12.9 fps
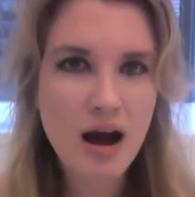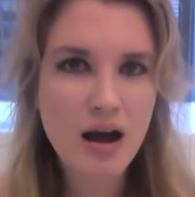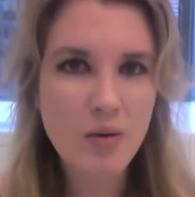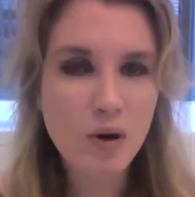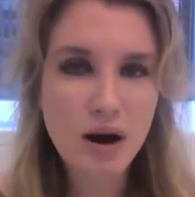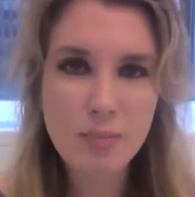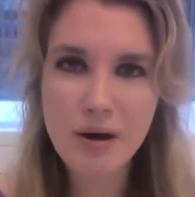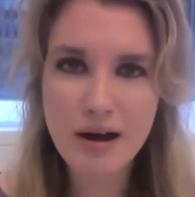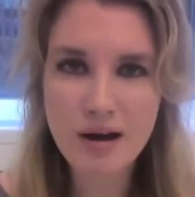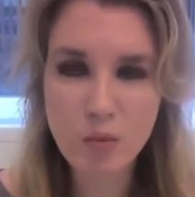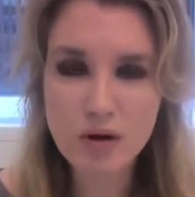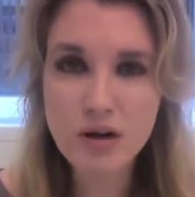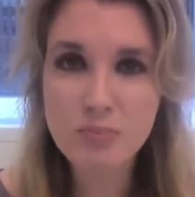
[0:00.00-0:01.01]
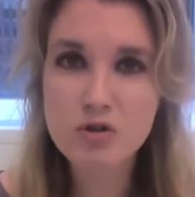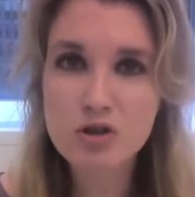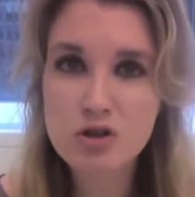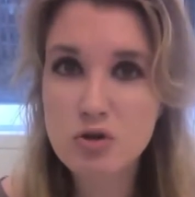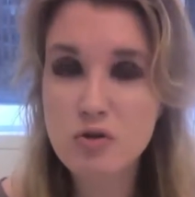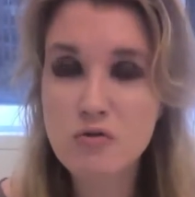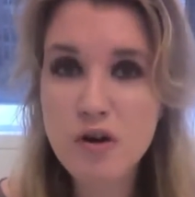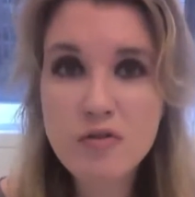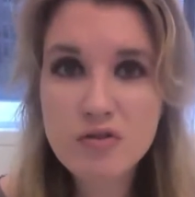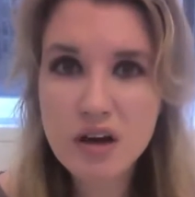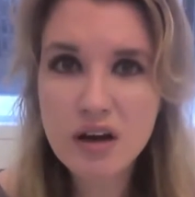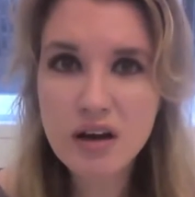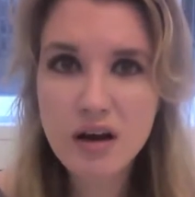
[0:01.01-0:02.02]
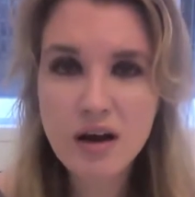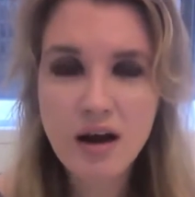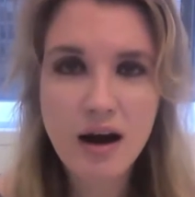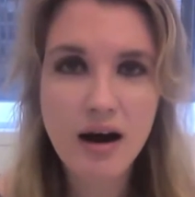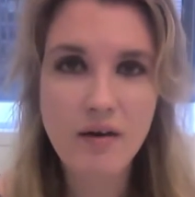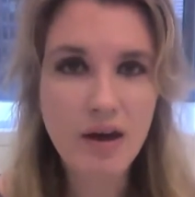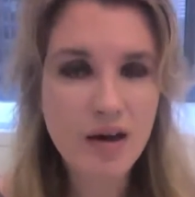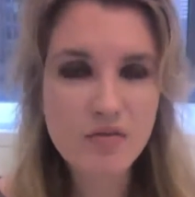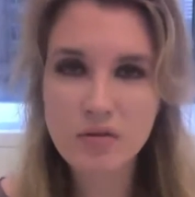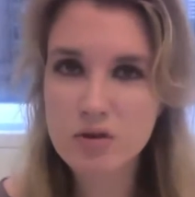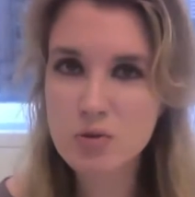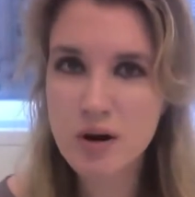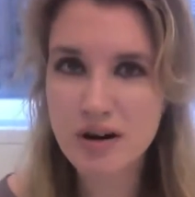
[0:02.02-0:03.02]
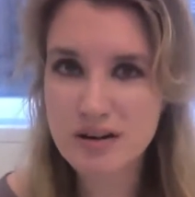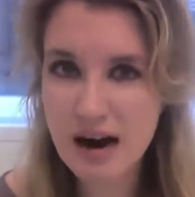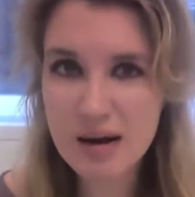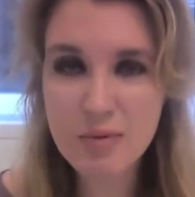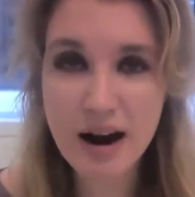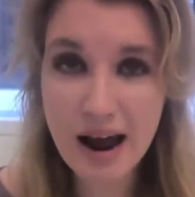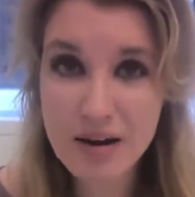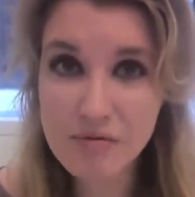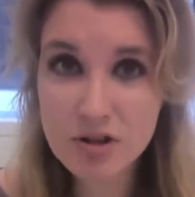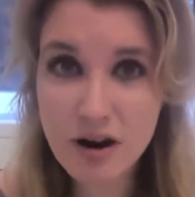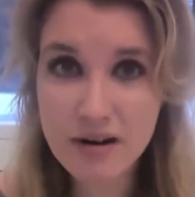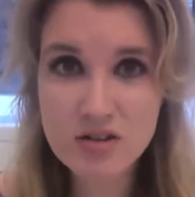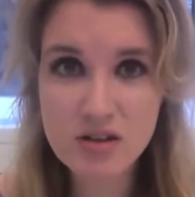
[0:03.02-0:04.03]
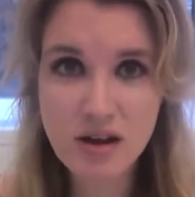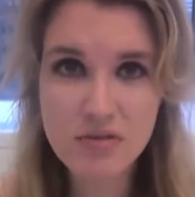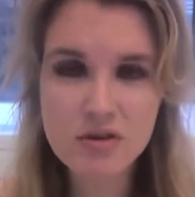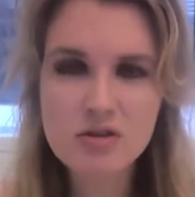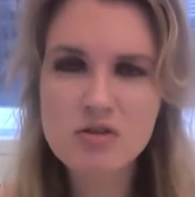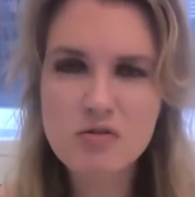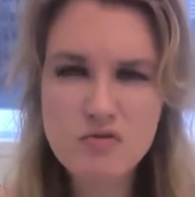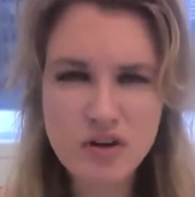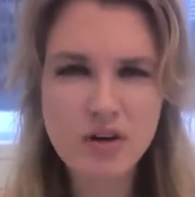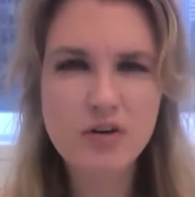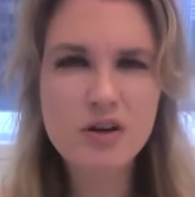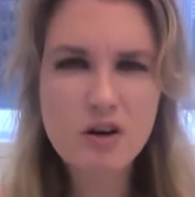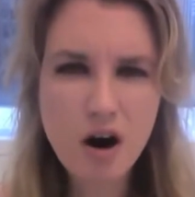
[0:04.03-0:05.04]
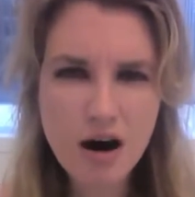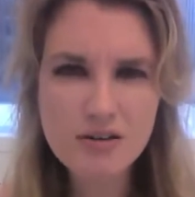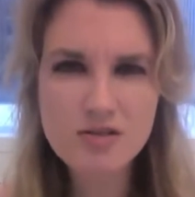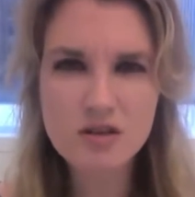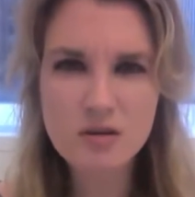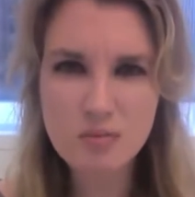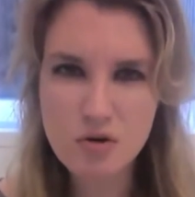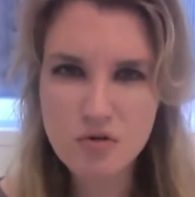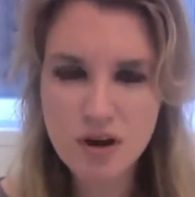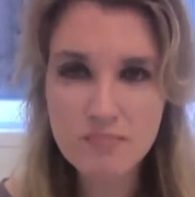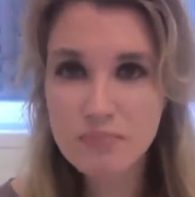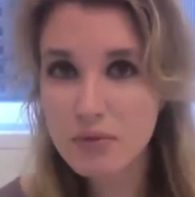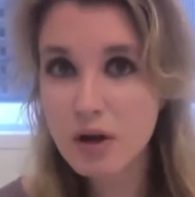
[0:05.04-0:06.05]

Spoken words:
It went up to $250. They haven't even spent a dime on advertising yet. This is a very costly movie.